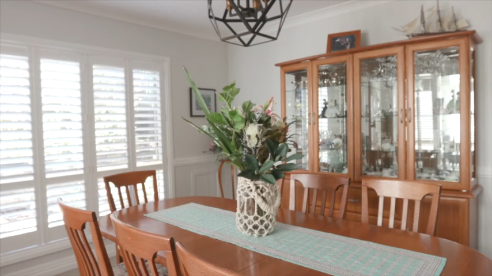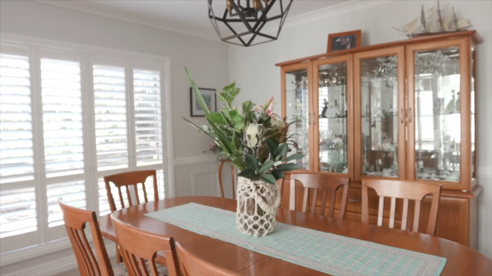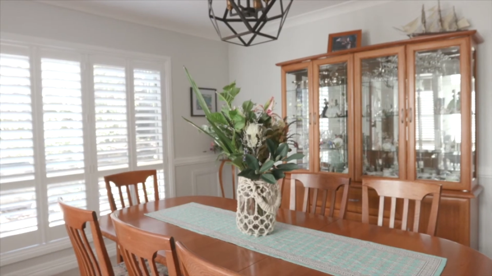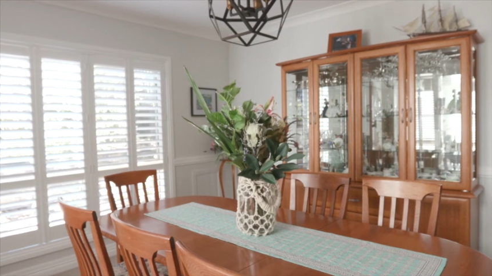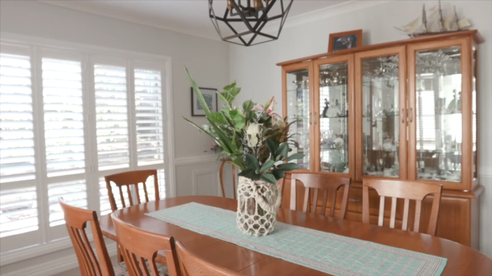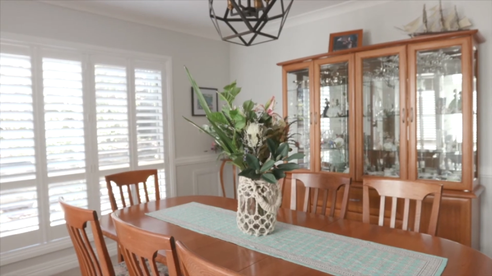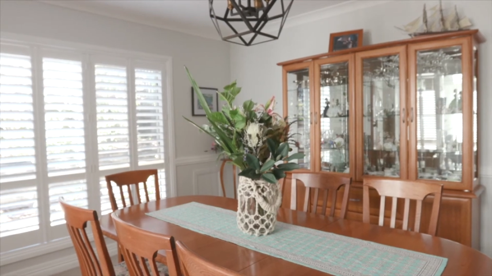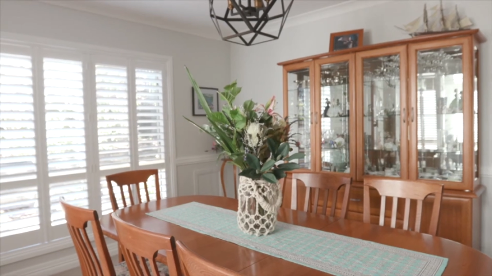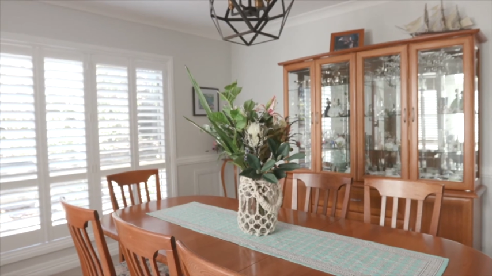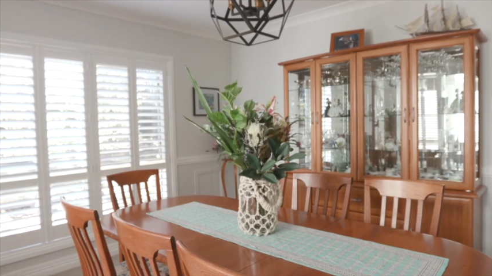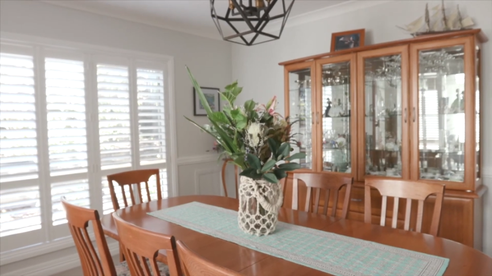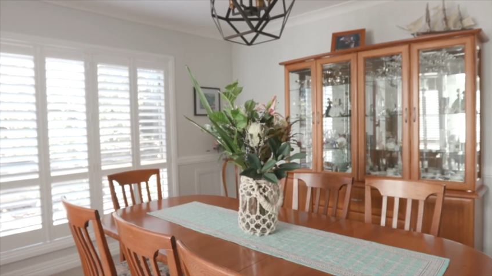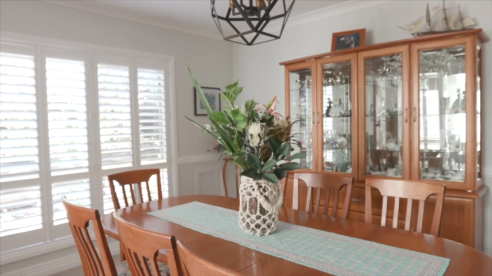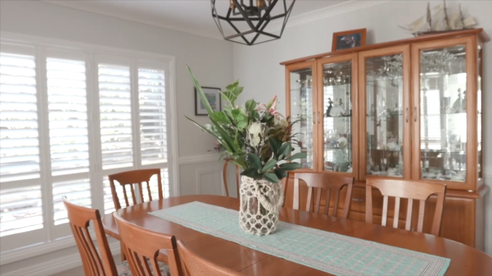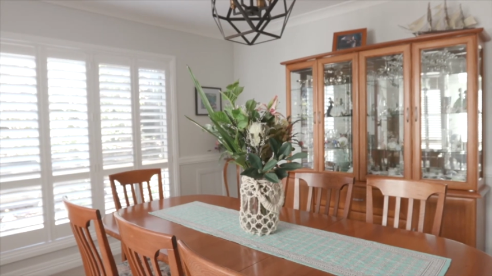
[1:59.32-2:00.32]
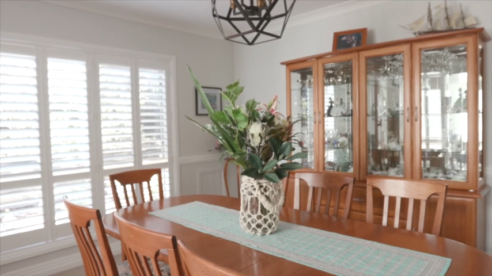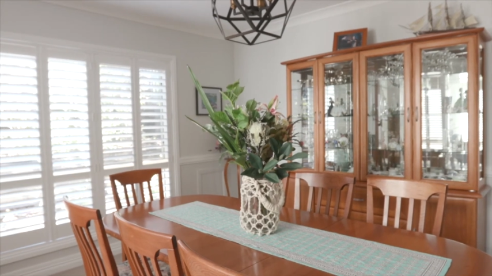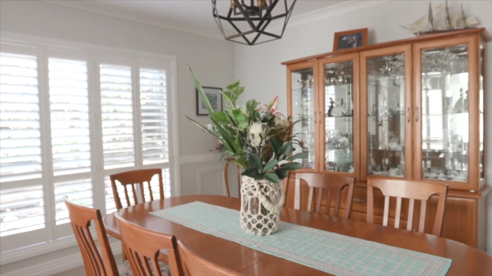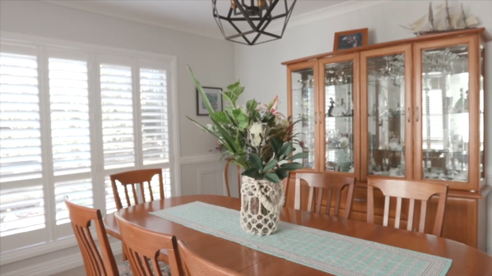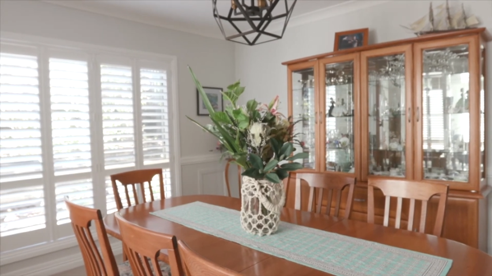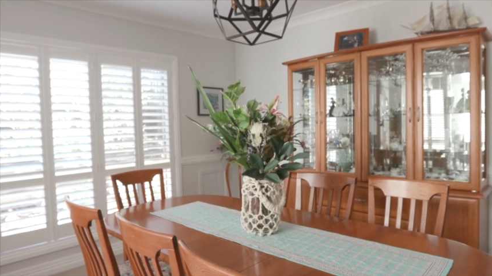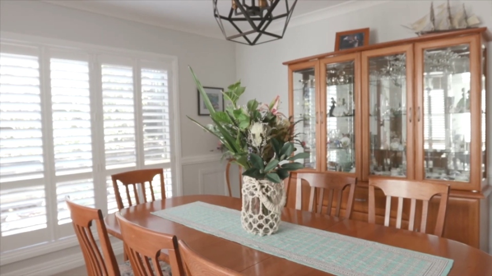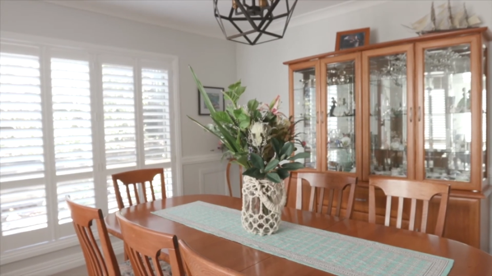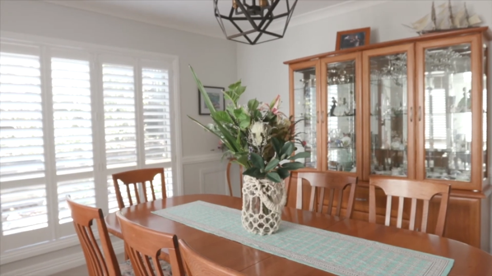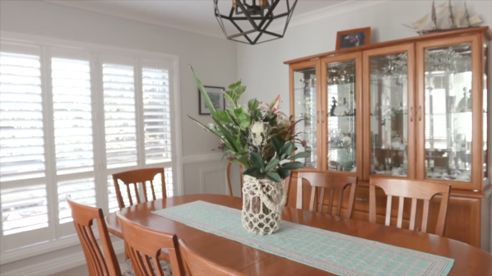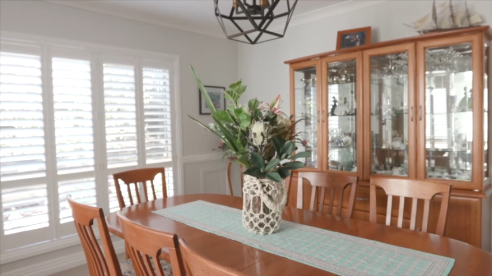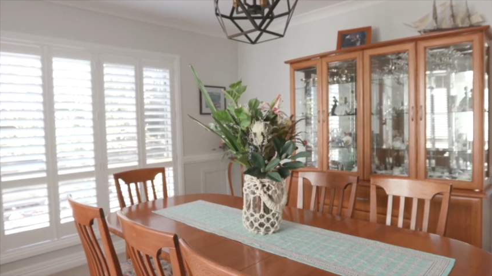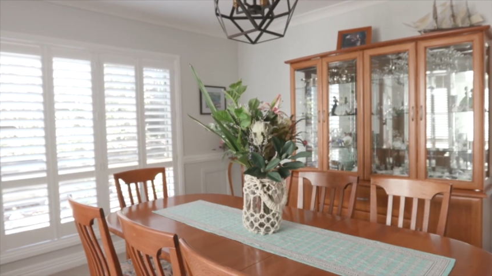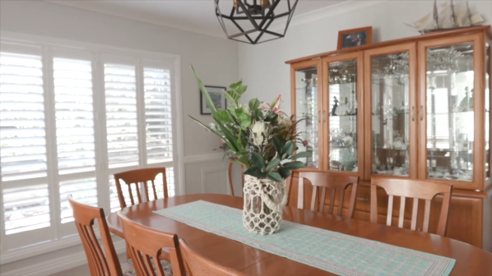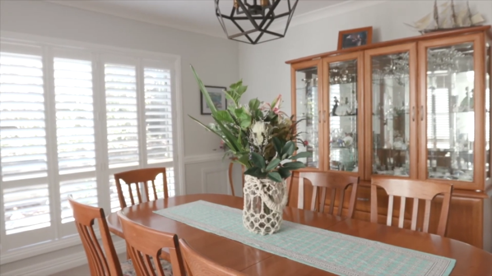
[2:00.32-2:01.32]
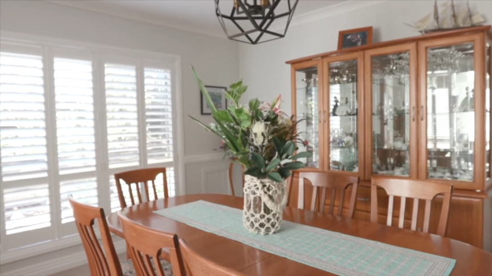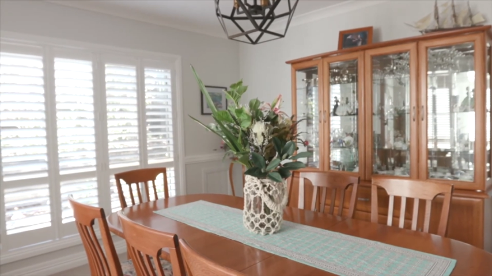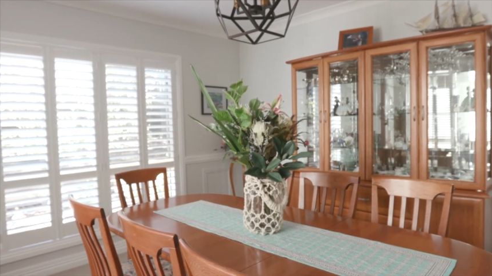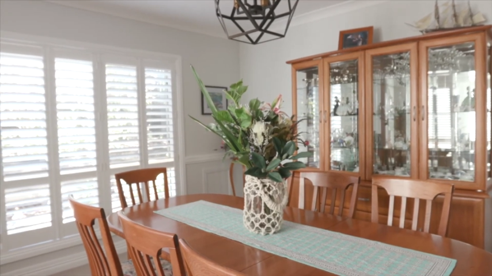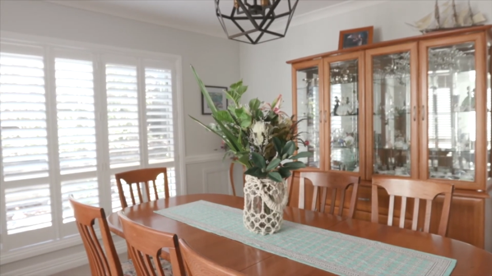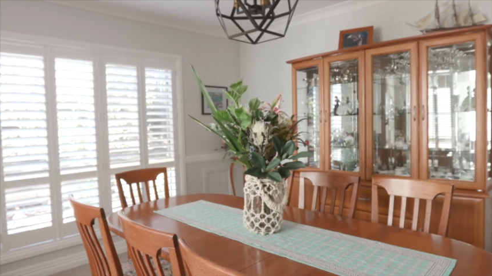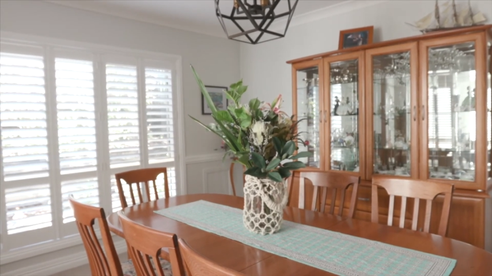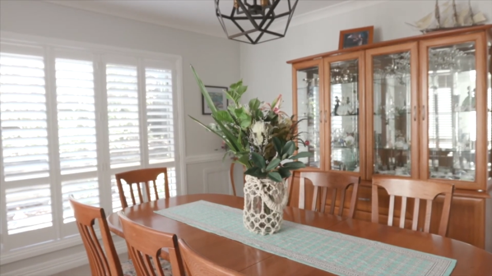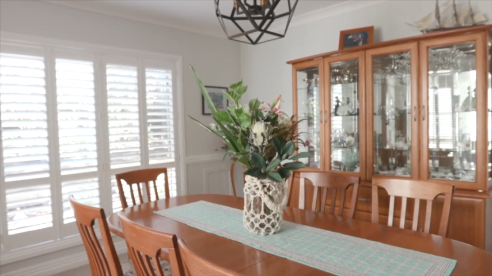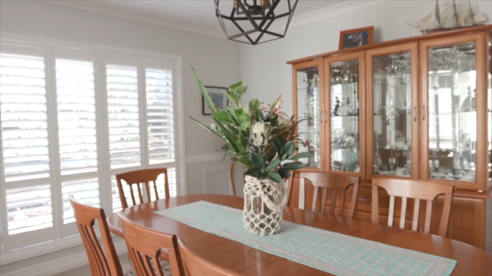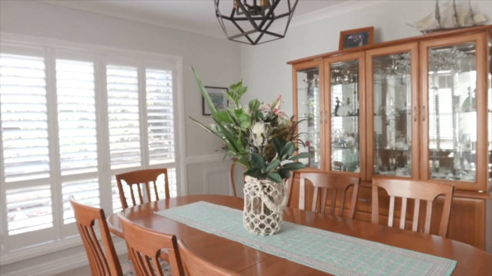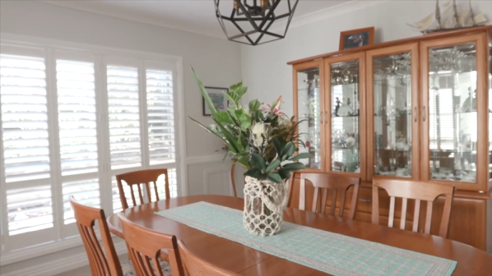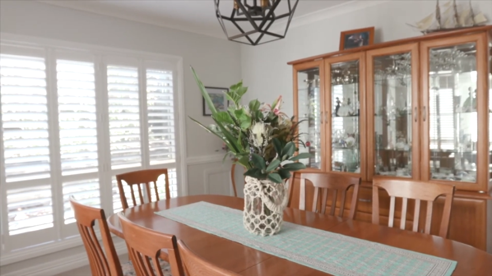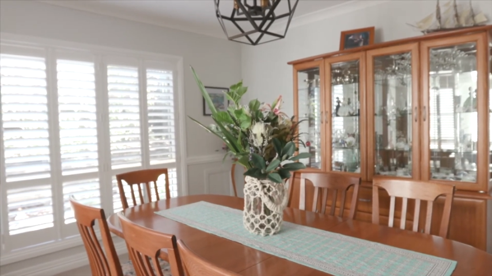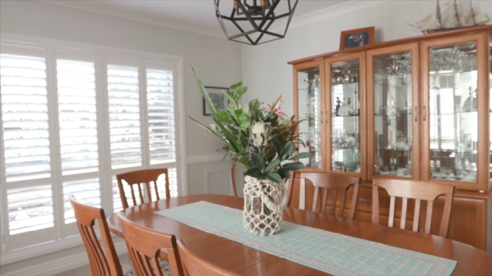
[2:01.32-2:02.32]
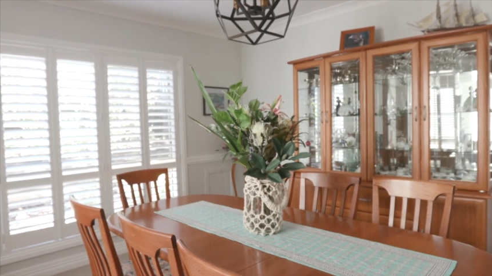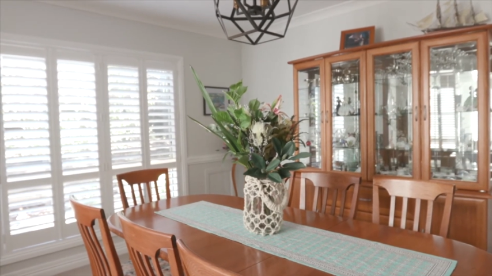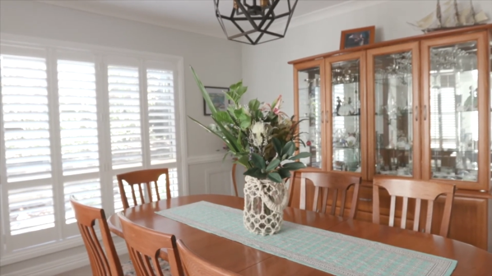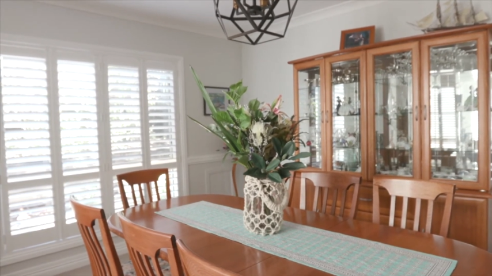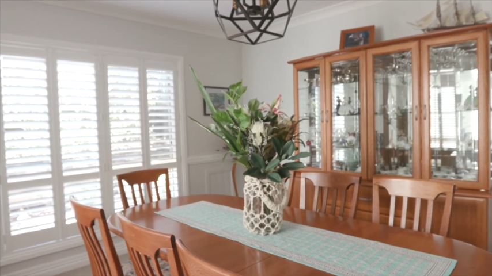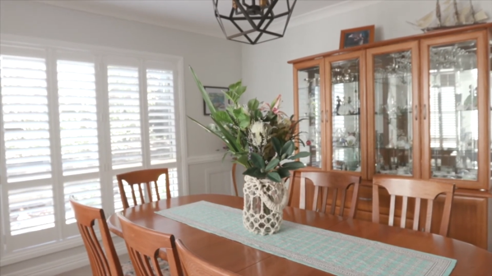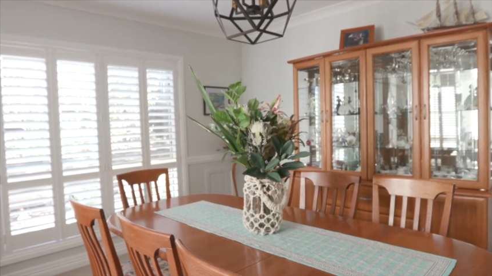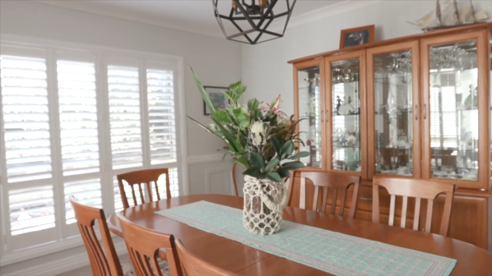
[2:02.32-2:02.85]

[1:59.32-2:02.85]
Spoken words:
No face is visible, so there are no lips to read.